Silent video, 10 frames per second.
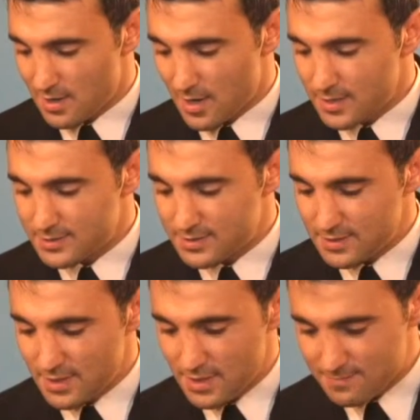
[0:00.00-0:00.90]
Now you
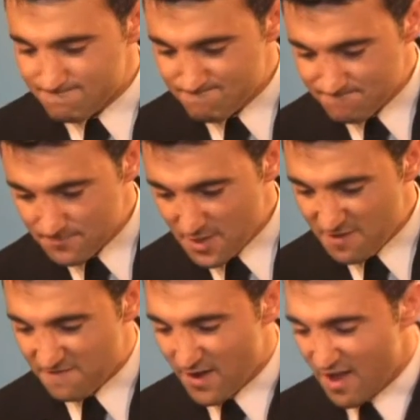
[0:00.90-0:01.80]
see,
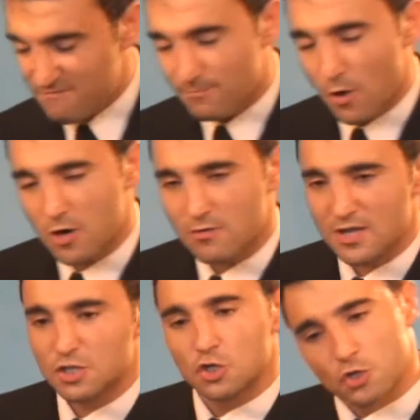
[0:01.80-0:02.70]
if I have
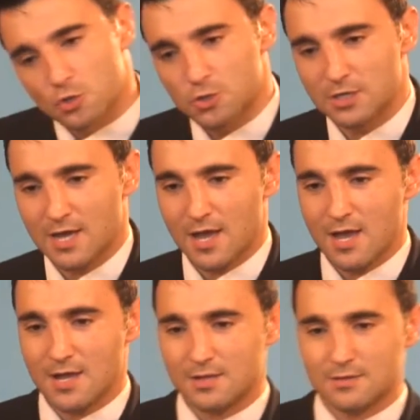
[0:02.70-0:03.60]
Bograt shoot you in the
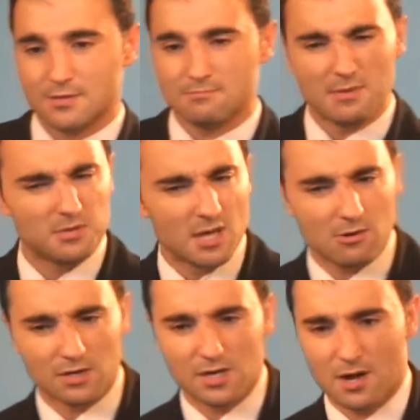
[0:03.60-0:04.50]
head, maybe that
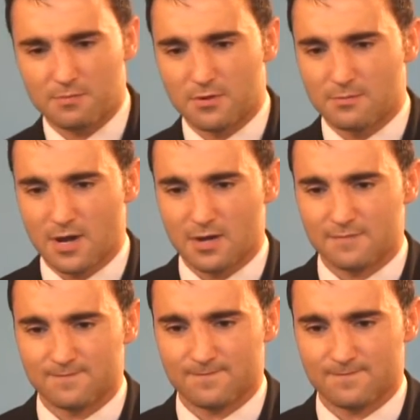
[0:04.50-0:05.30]
will clear up your mind.